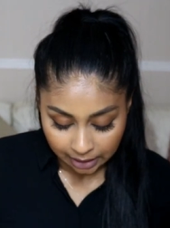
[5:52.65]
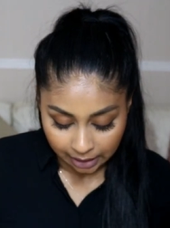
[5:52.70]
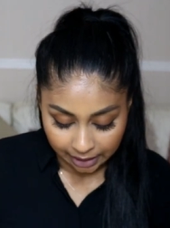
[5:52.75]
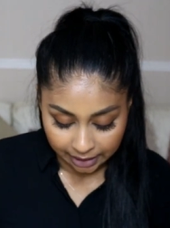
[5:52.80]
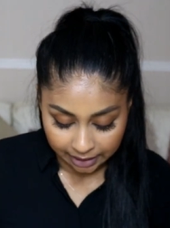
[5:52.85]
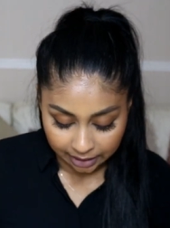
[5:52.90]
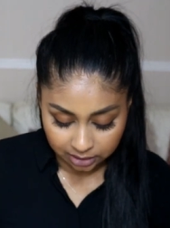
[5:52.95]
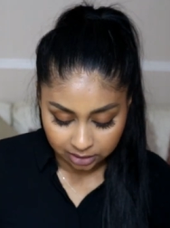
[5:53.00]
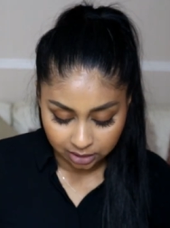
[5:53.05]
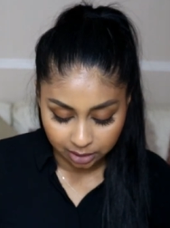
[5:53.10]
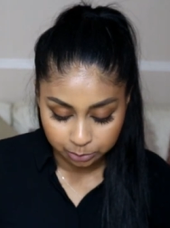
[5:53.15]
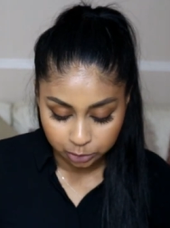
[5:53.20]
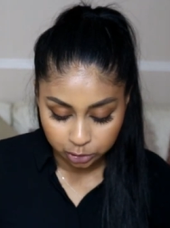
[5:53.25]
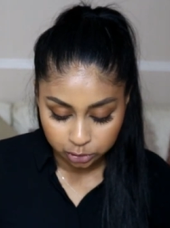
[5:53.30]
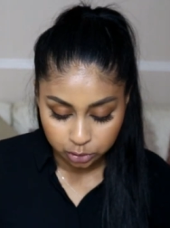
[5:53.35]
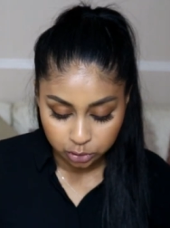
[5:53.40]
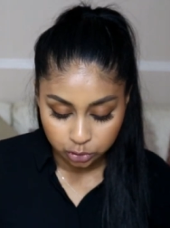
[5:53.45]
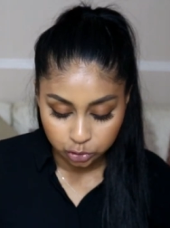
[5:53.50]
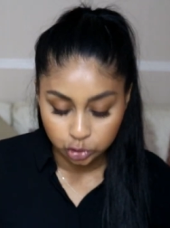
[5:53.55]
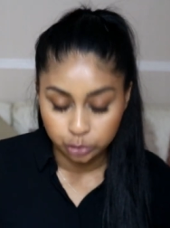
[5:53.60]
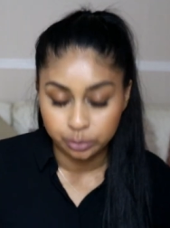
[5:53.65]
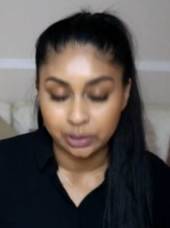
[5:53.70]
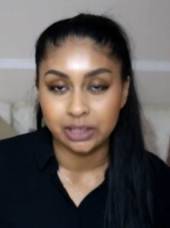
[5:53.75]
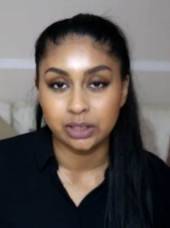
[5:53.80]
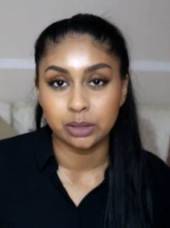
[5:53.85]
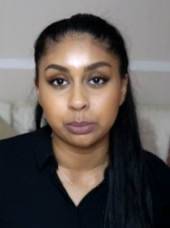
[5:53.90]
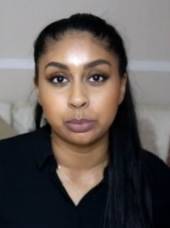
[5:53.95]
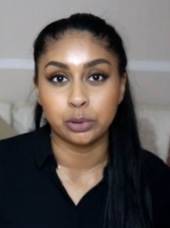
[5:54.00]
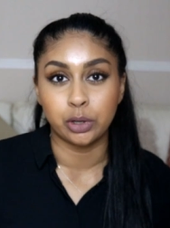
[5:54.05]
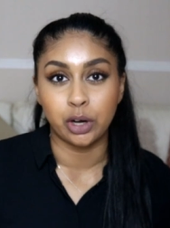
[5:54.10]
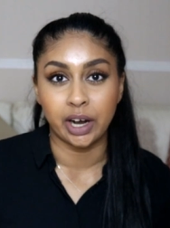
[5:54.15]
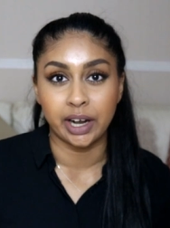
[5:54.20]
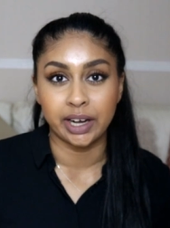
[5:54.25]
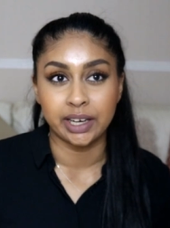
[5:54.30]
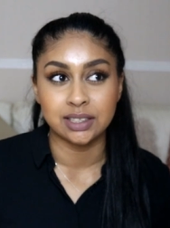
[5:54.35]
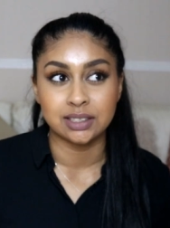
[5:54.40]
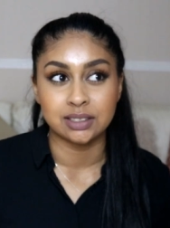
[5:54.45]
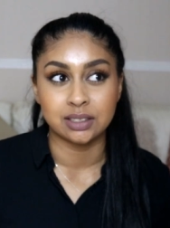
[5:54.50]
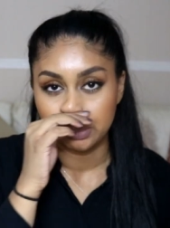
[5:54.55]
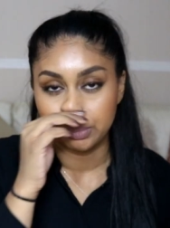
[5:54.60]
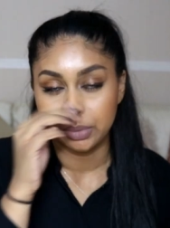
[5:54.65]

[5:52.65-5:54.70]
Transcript: and I'm not too sure about the price,